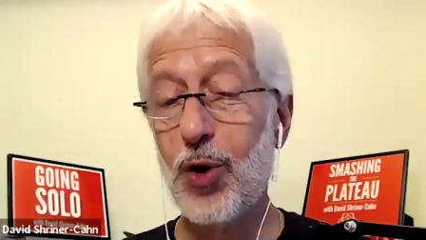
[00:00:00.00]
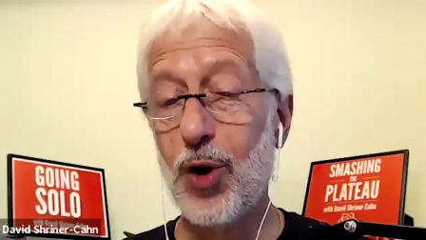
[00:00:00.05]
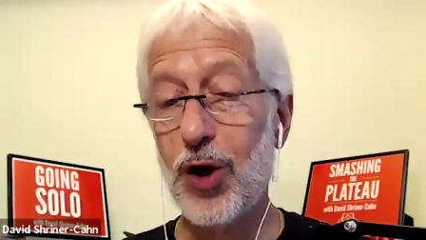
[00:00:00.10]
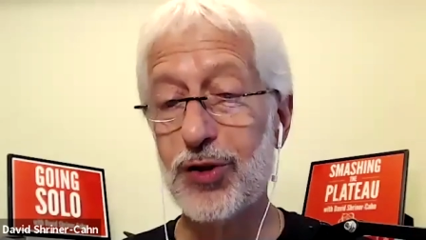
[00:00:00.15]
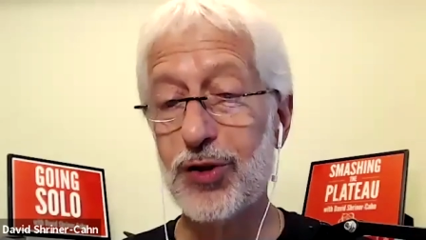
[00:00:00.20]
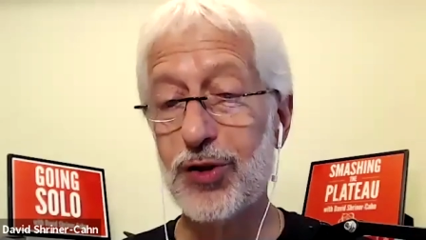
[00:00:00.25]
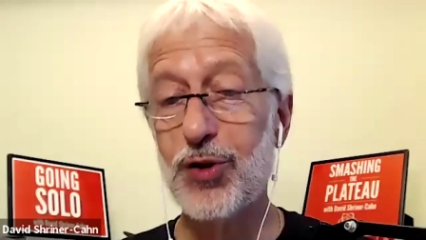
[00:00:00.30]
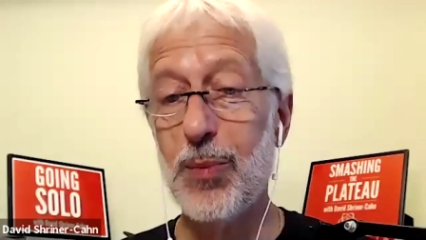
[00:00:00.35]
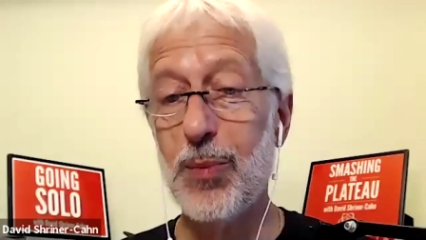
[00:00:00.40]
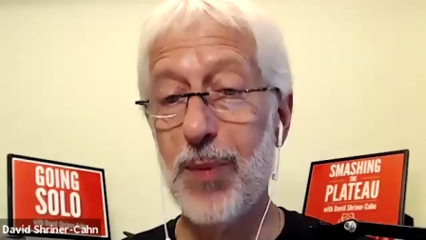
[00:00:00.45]

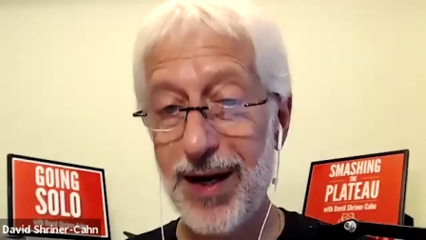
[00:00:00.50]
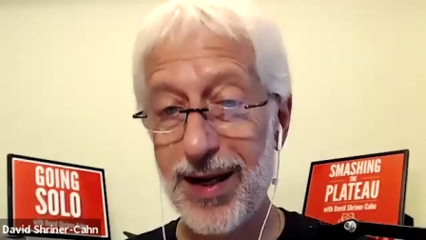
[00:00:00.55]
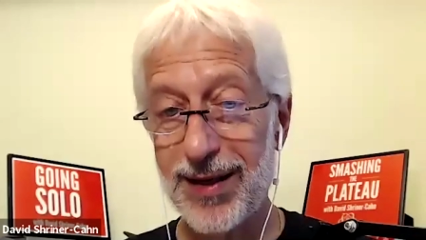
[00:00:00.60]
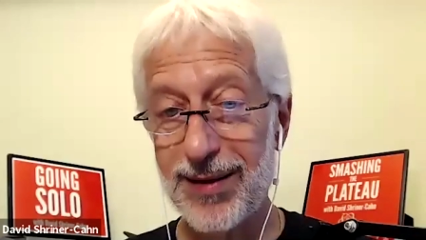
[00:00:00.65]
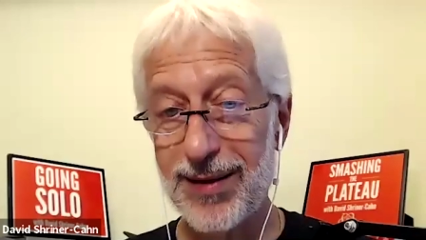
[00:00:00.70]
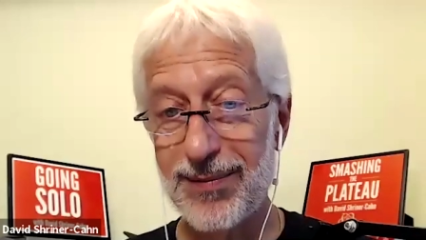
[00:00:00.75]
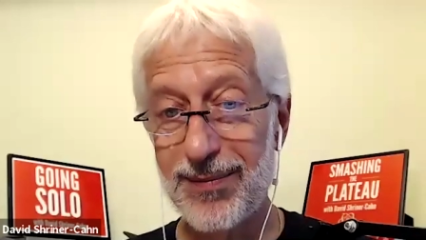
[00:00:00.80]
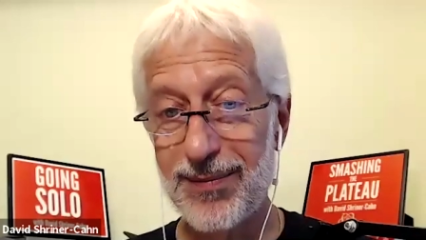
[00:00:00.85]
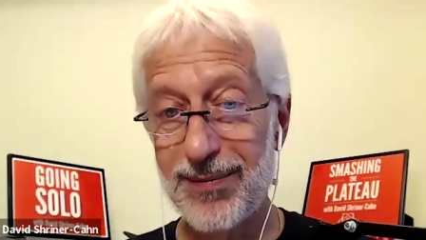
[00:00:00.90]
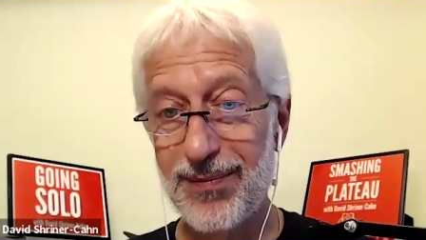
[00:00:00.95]
cost you
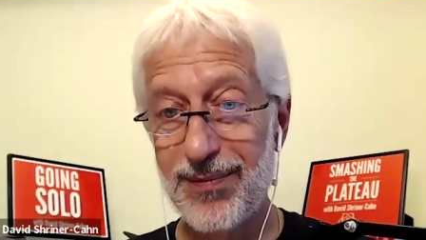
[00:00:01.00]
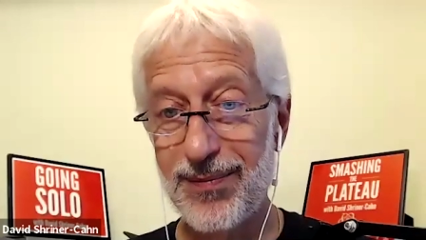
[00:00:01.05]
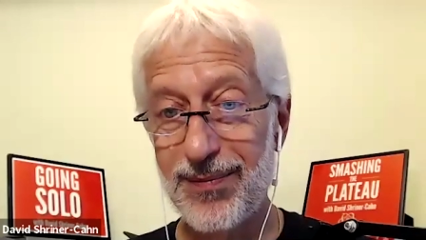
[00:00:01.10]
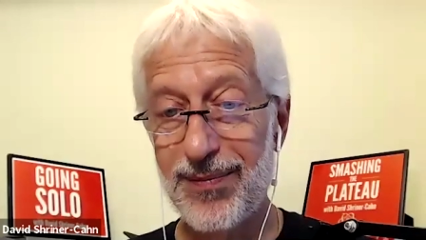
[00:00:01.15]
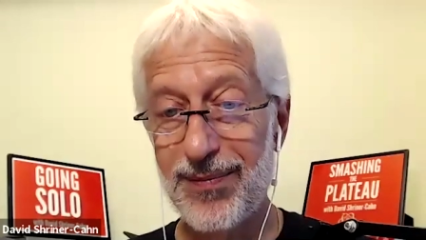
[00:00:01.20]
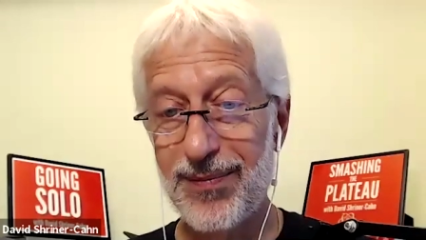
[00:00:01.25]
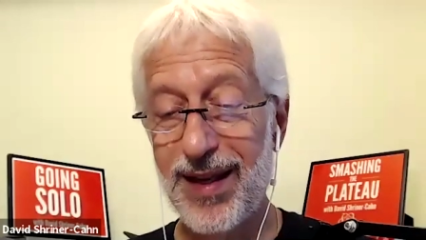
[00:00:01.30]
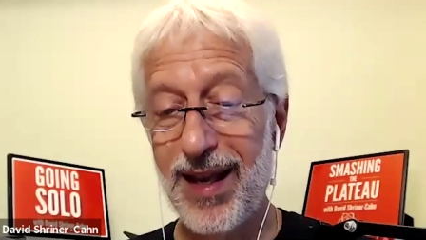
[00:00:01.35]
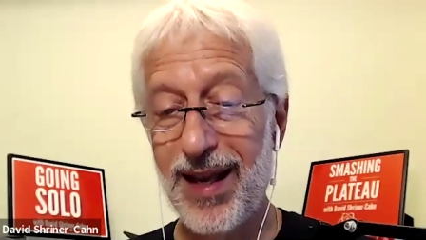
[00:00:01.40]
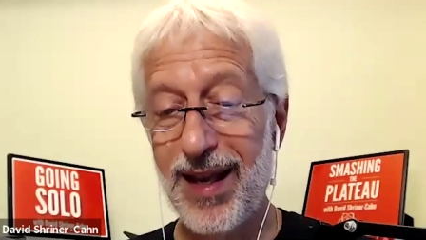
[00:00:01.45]
money
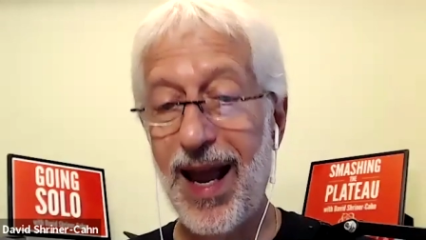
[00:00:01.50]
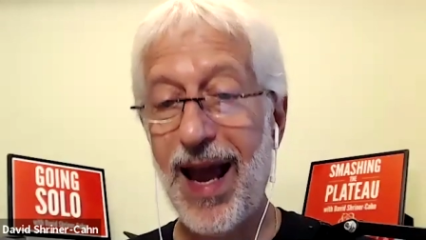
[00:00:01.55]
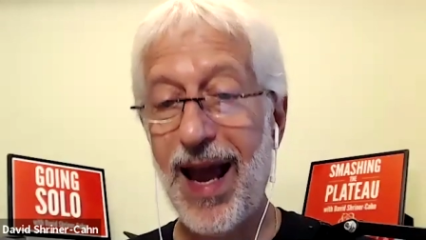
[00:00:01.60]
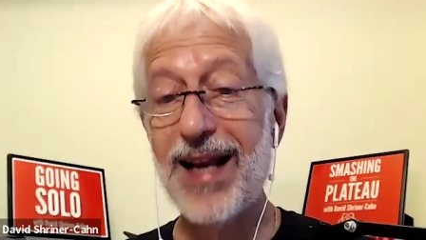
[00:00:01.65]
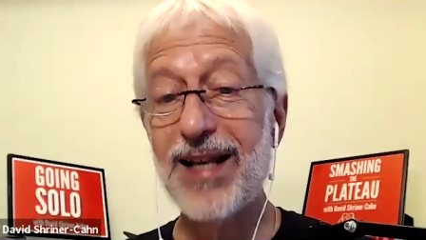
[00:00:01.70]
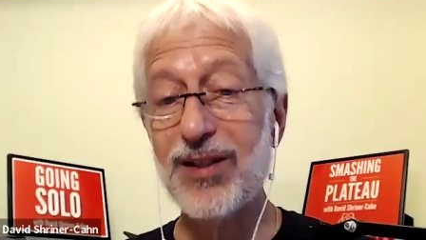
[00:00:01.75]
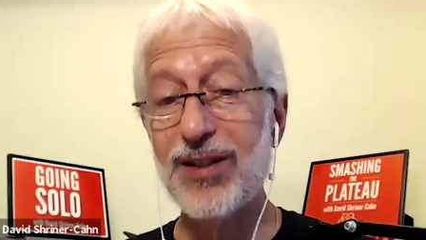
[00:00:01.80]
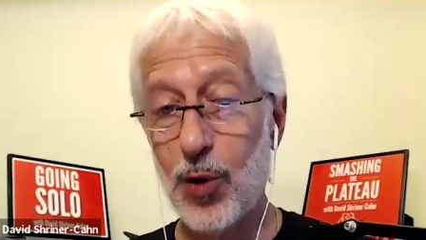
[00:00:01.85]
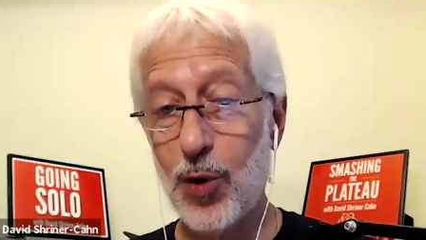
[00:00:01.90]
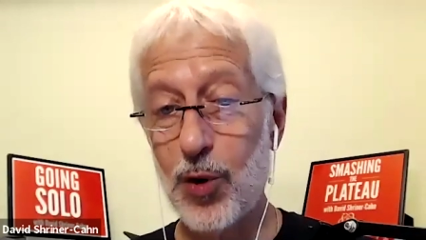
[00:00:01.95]

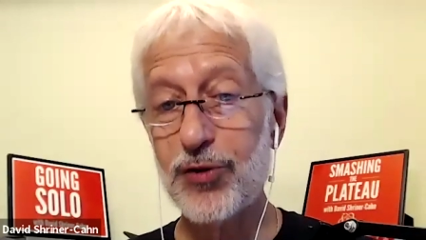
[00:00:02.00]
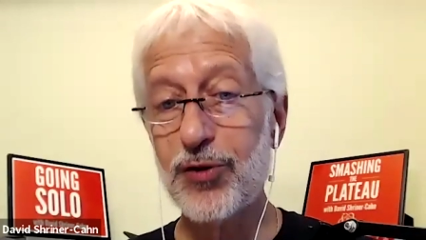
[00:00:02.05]
and it's mm-hmm.